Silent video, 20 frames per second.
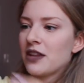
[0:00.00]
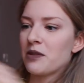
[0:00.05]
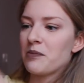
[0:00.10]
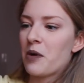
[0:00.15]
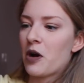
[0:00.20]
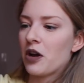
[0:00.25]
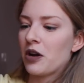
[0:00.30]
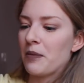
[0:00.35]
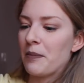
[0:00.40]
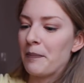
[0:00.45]
at the
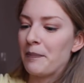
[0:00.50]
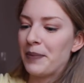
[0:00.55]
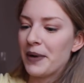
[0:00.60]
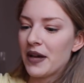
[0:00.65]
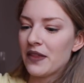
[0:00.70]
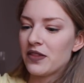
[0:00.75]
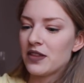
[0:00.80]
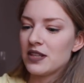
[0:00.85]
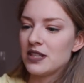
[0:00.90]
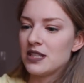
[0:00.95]
bottom,
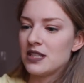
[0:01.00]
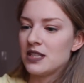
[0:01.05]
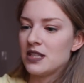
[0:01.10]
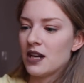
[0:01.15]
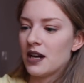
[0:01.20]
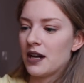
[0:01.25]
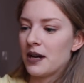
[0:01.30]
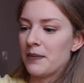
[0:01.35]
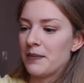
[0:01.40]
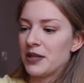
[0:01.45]
but
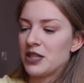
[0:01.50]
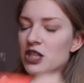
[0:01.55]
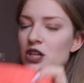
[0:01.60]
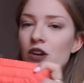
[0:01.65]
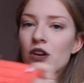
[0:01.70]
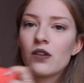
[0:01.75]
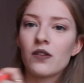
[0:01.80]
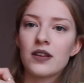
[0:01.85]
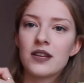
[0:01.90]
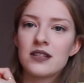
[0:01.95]
the
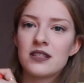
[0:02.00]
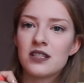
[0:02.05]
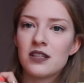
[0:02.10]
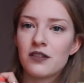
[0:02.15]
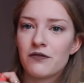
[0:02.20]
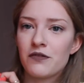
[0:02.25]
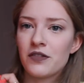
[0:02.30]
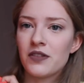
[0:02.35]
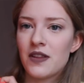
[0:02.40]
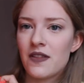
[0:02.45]
material is
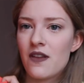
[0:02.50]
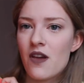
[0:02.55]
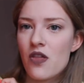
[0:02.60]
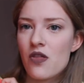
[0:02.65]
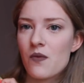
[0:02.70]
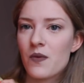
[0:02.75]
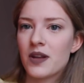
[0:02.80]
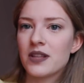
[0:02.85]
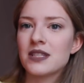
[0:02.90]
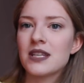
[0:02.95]
different than the
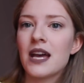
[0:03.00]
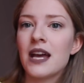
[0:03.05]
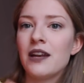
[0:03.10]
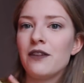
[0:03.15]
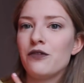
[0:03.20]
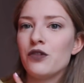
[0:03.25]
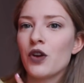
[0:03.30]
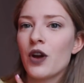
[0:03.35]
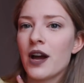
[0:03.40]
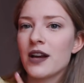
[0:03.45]
other ones. And
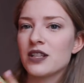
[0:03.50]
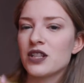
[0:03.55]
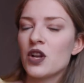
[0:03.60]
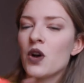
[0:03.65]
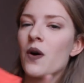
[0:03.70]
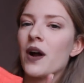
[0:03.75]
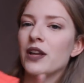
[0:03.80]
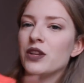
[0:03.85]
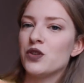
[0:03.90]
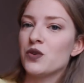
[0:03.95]
if you guys
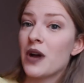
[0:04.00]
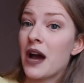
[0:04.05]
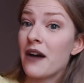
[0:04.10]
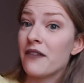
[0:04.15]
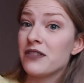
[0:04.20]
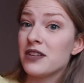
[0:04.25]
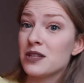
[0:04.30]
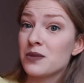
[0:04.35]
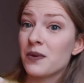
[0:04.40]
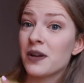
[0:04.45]
know, I do
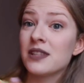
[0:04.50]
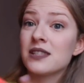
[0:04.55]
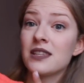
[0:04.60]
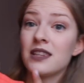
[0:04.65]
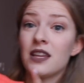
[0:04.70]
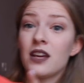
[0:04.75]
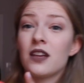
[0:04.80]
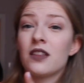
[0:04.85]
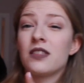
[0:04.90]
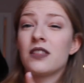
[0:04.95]
have these ones
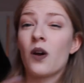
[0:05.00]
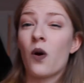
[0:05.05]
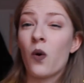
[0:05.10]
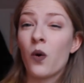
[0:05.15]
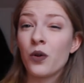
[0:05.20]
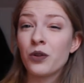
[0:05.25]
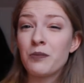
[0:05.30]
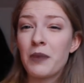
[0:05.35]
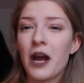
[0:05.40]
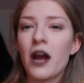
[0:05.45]
in the
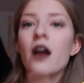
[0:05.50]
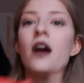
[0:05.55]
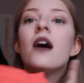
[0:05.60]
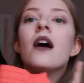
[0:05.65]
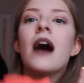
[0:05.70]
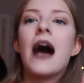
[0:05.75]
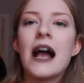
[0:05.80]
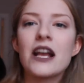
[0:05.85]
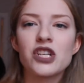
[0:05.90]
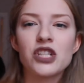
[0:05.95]
old pair.
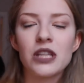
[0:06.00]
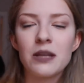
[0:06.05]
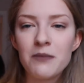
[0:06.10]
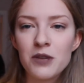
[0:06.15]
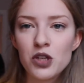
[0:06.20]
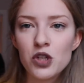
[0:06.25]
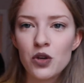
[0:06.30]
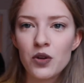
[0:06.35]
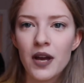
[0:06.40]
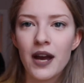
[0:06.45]
Actually, let
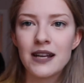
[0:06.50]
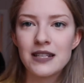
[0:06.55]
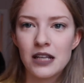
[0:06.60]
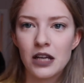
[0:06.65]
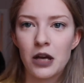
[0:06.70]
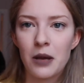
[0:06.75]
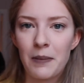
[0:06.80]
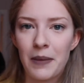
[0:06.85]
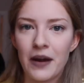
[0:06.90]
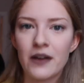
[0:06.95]
me show you guys
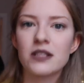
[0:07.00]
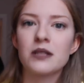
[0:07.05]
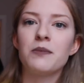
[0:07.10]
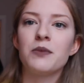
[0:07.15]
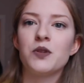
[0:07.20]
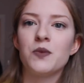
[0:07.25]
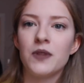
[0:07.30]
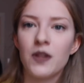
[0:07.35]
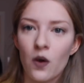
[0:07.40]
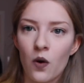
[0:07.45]
in comparison
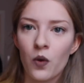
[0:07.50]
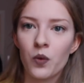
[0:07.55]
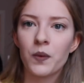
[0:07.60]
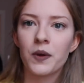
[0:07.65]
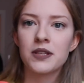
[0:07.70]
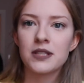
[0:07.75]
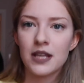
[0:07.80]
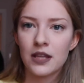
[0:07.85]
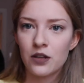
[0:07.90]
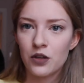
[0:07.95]
between the old
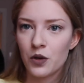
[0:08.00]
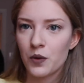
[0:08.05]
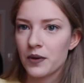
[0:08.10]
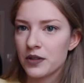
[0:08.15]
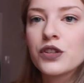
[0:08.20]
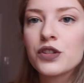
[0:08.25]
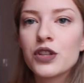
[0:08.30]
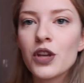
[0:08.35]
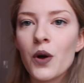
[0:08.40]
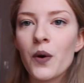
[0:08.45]
ones and the new
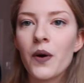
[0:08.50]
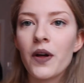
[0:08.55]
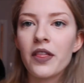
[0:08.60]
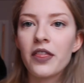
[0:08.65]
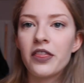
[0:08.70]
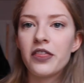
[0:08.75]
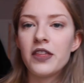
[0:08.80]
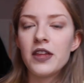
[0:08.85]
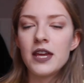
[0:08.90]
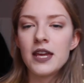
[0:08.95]
ones. So
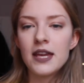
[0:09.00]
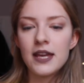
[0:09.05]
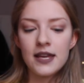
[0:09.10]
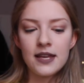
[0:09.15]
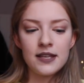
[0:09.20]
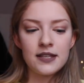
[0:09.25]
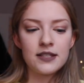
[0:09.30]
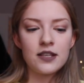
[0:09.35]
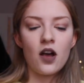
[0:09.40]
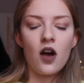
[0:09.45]

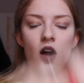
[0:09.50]
these